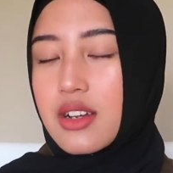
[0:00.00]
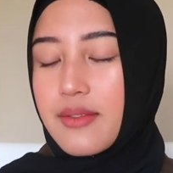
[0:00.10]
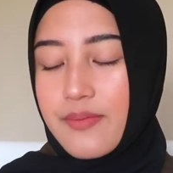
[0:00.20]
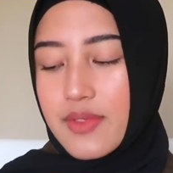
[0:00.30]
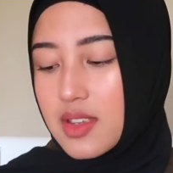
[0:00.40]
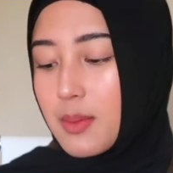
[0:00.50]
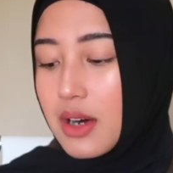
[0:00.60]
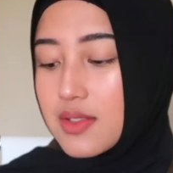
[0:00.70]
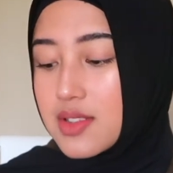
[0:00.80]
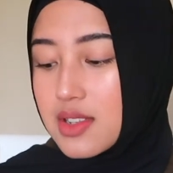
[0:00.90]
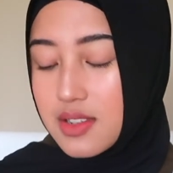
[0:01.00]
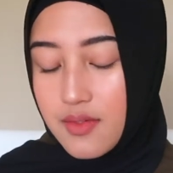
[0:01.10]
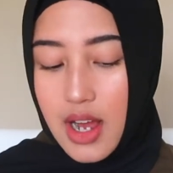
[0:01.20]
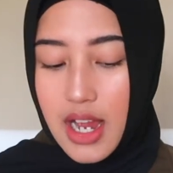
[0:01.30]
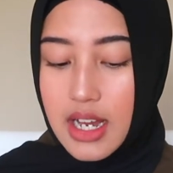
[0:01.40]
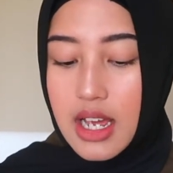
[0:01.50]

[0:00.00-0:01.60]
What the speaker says: It smells divine.